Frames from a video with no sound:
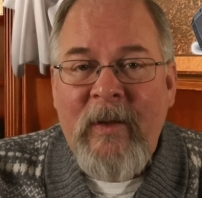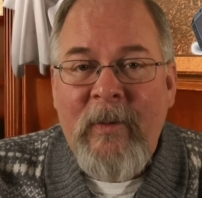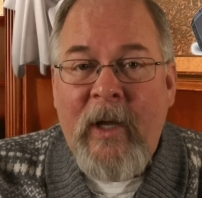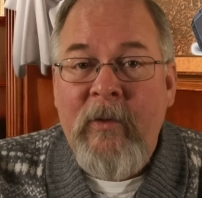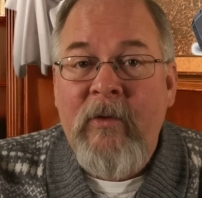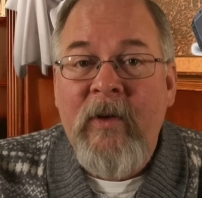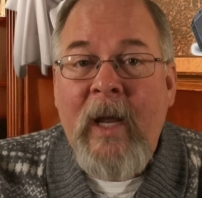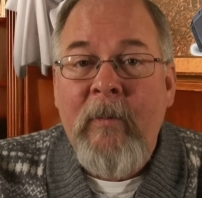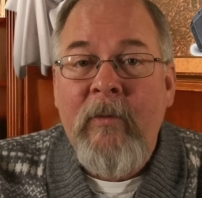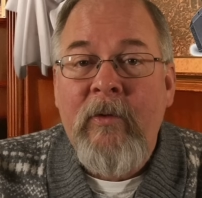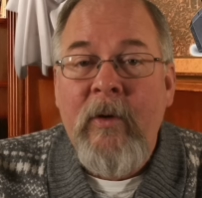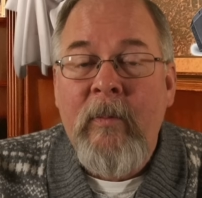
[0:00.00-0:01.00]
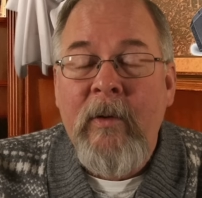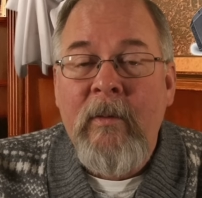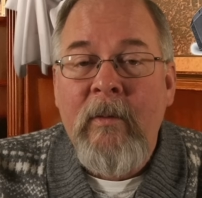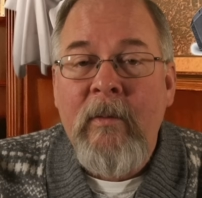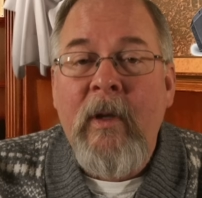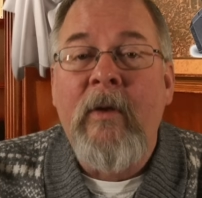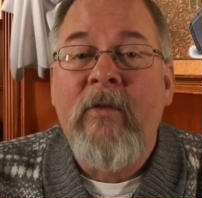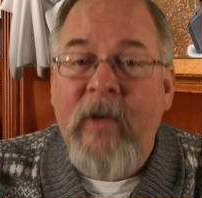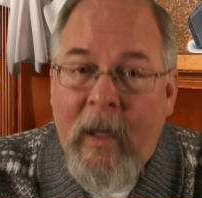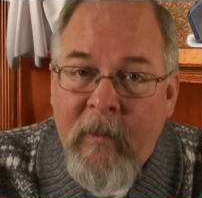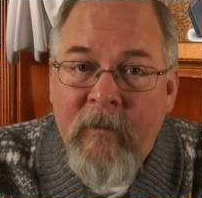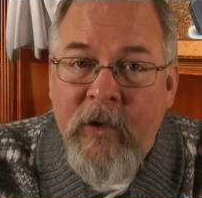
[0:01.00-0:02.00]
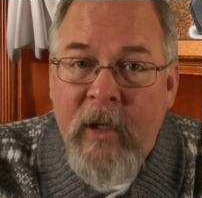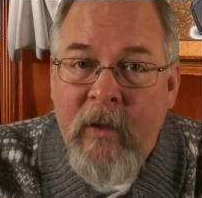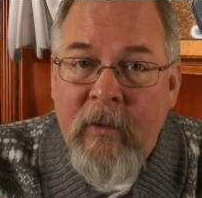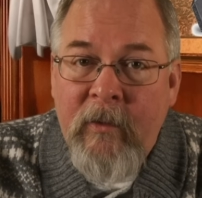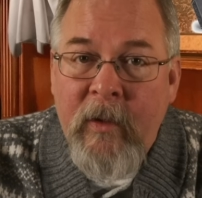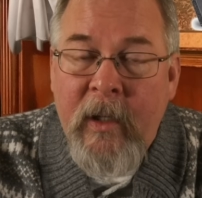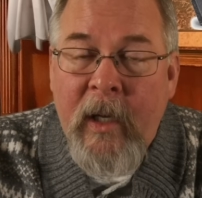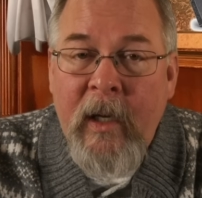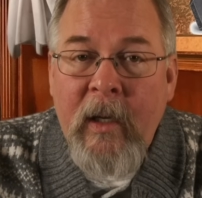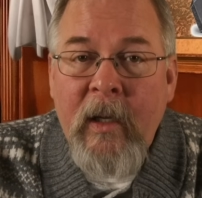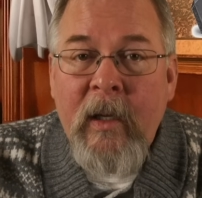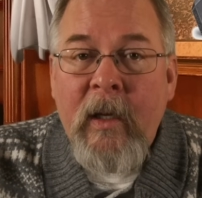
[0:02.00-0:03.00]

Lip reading: We got the stamp of stupid and the stamp of genius today.